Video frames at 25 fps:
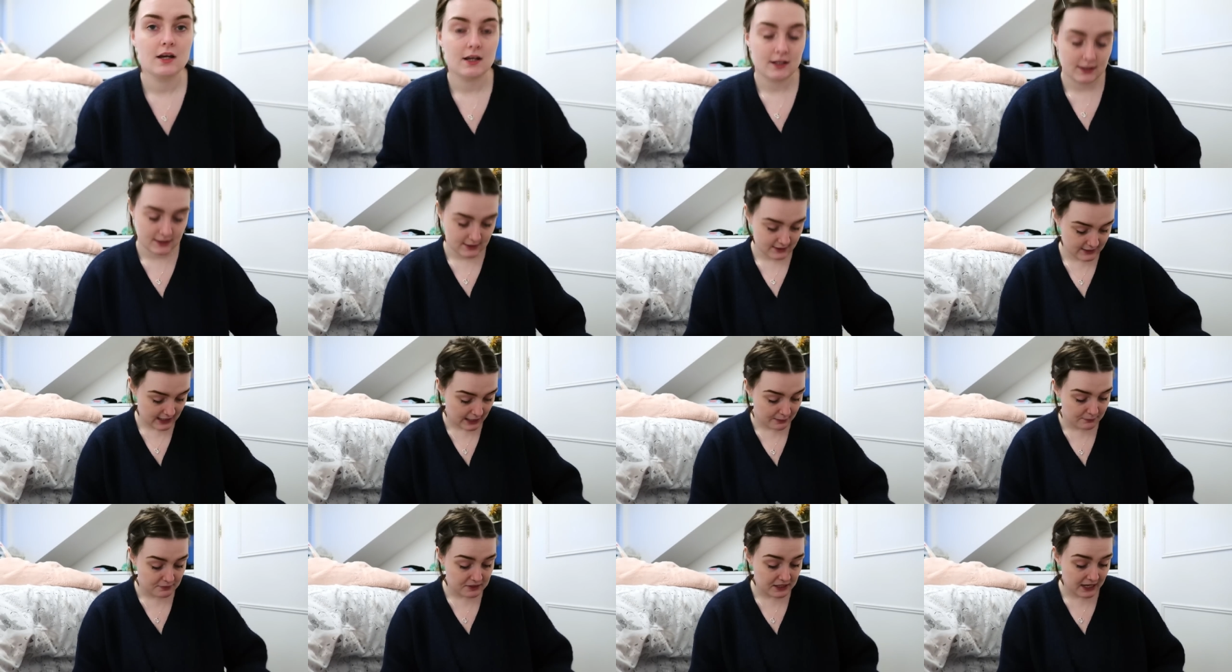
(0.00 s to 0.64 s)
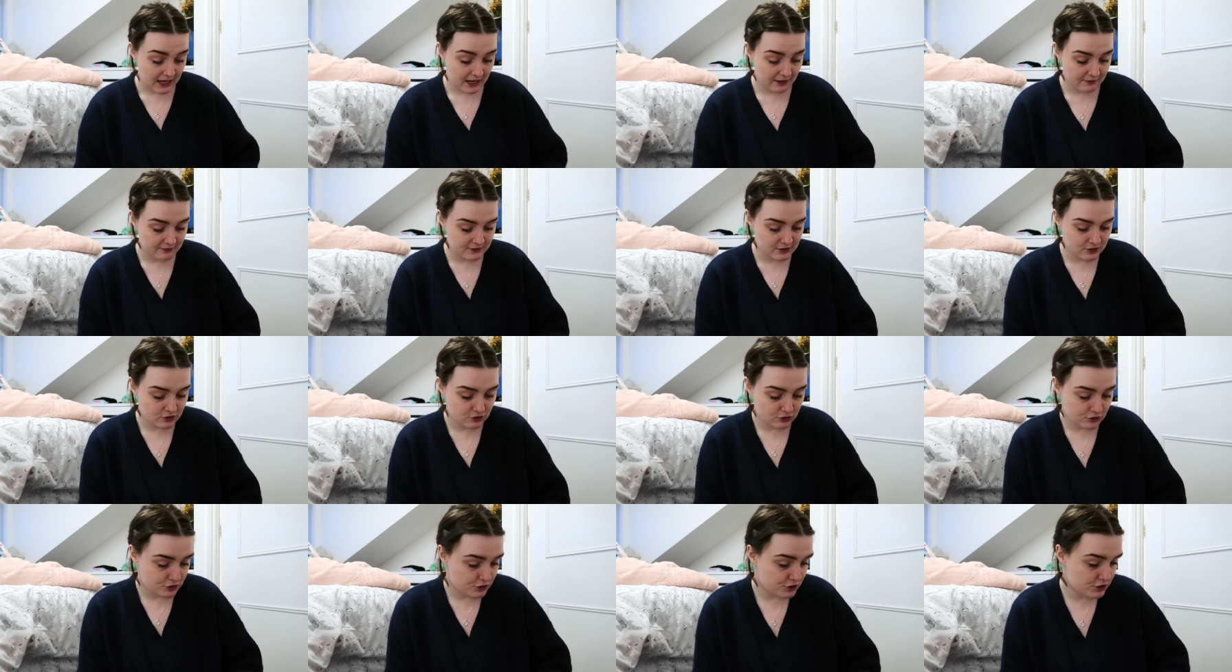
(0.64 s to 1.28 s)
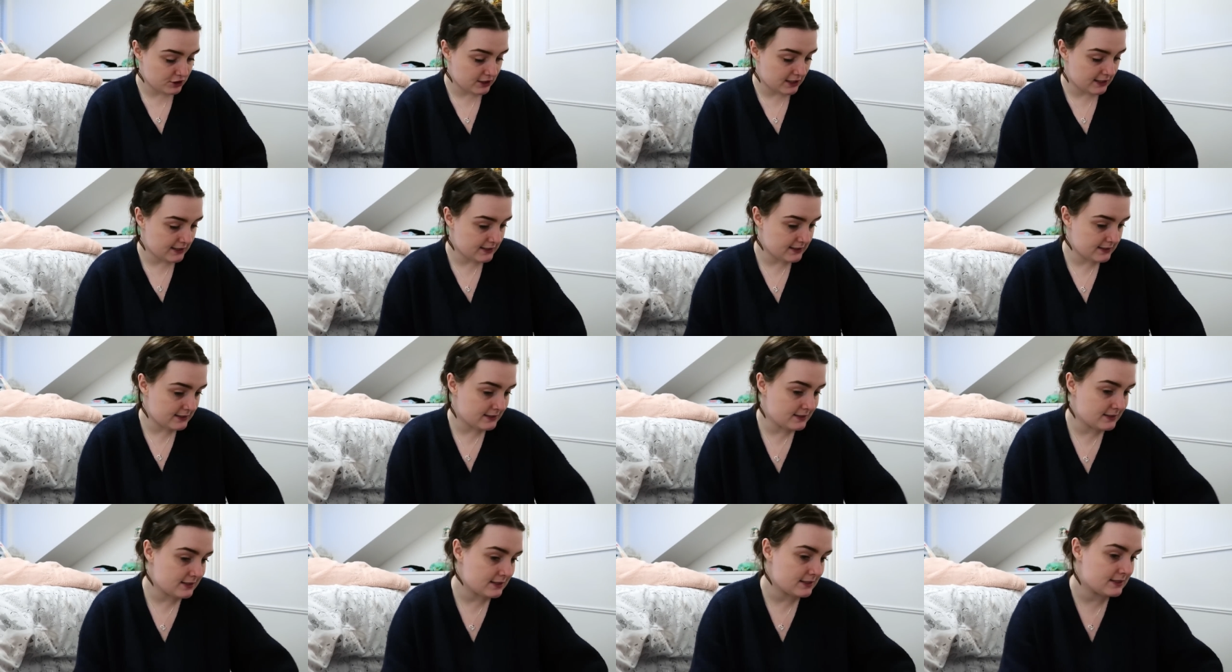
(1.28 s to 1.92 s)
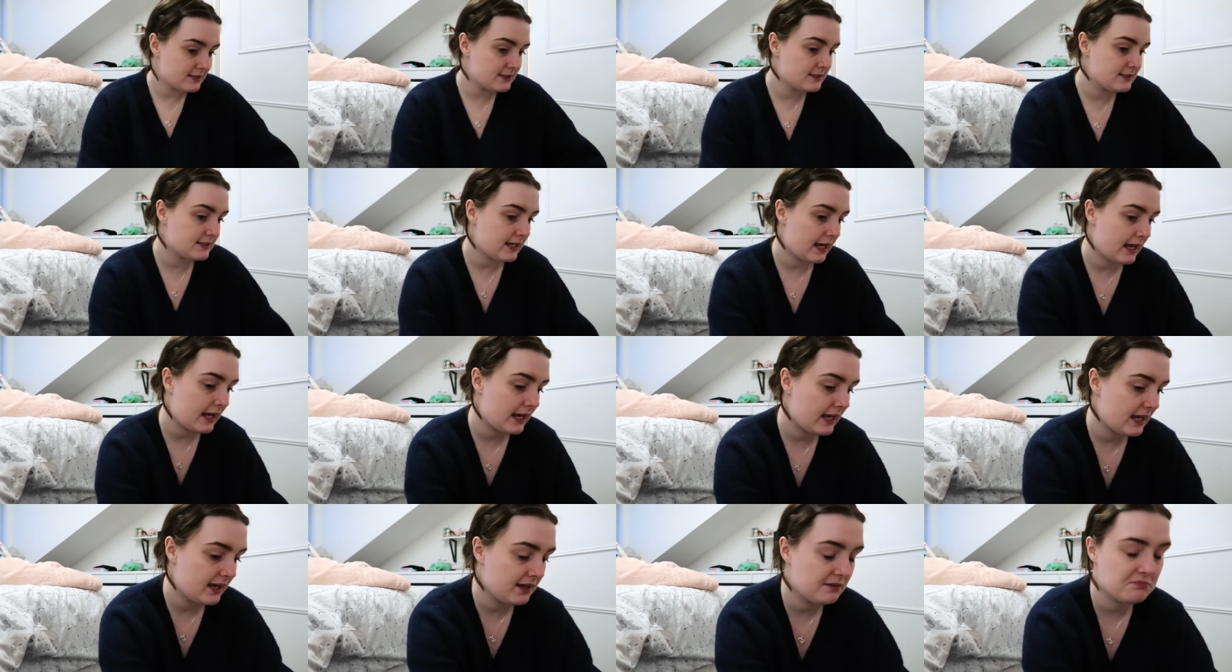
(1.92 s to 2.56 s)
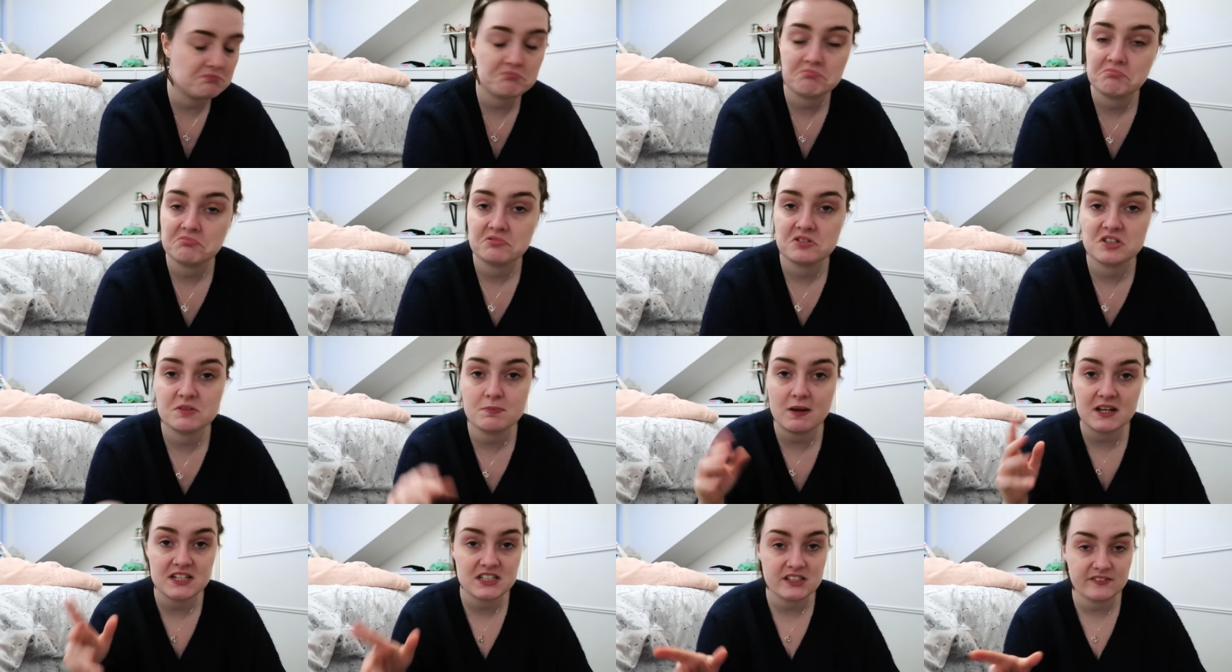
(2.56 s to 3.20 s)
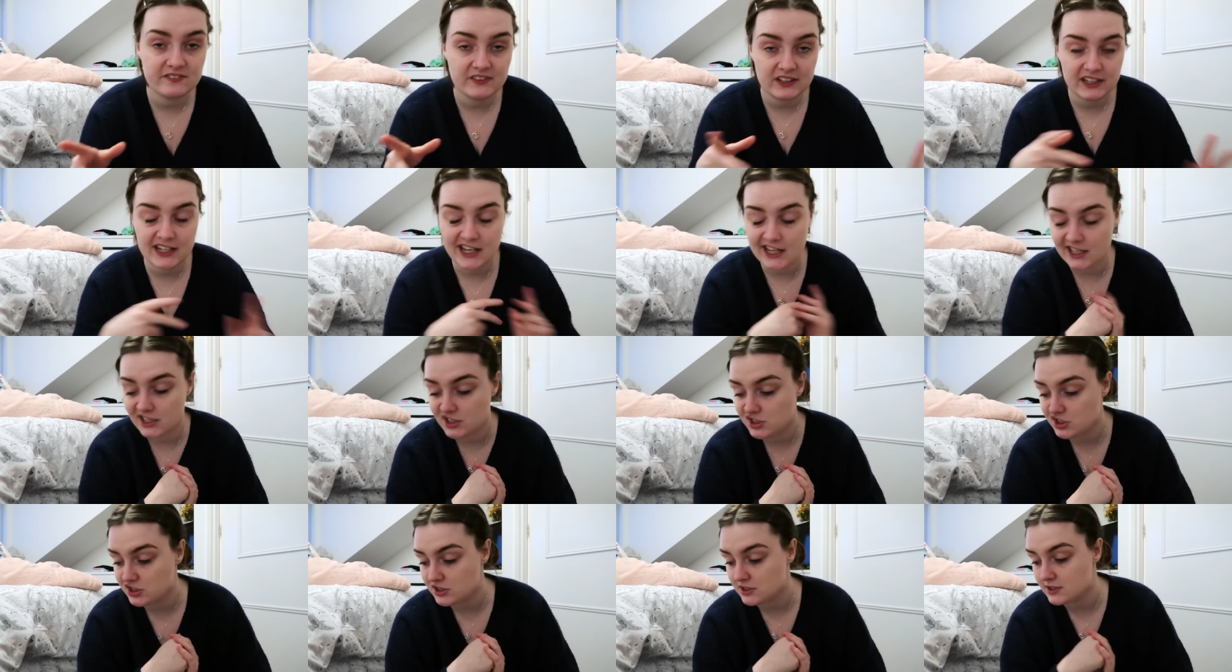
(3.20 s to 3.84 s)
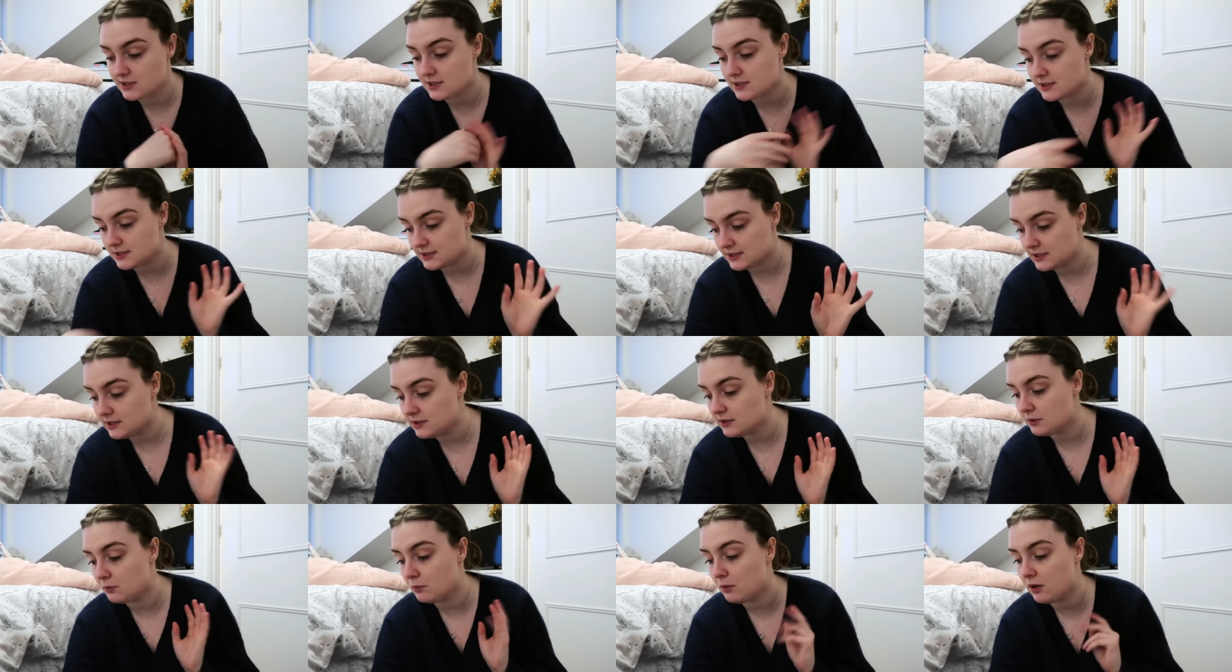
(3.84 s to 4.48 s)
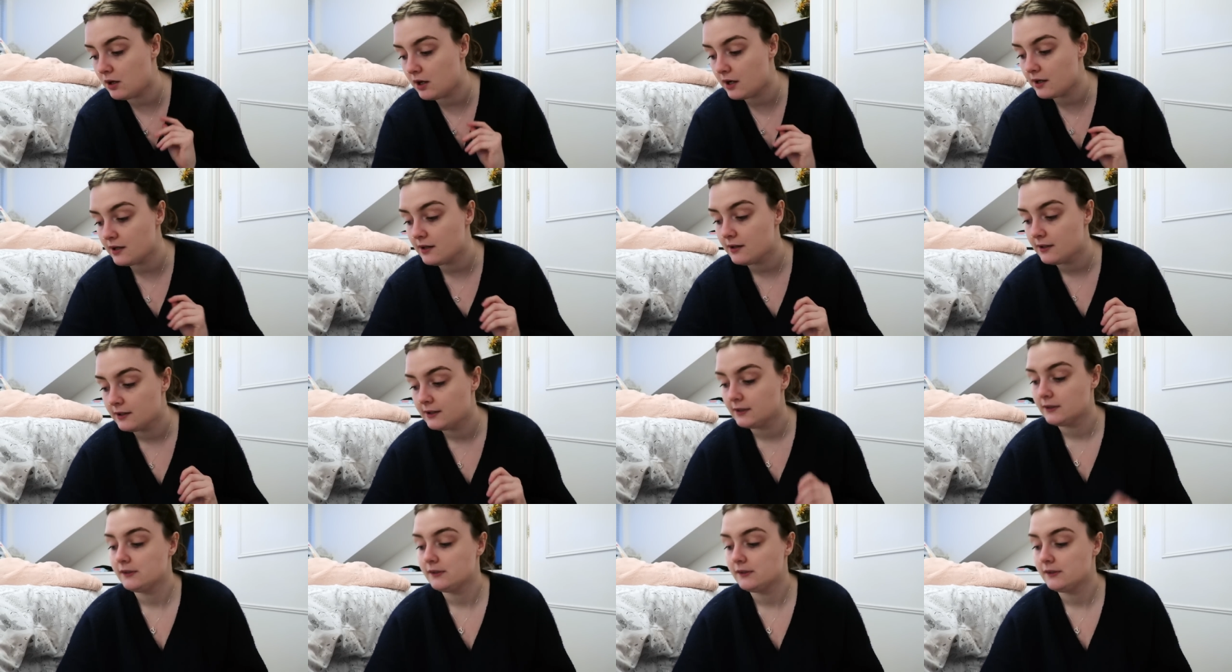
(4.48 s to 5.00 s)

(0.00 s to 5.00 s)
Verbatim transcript: same care instructions same specifications as the other one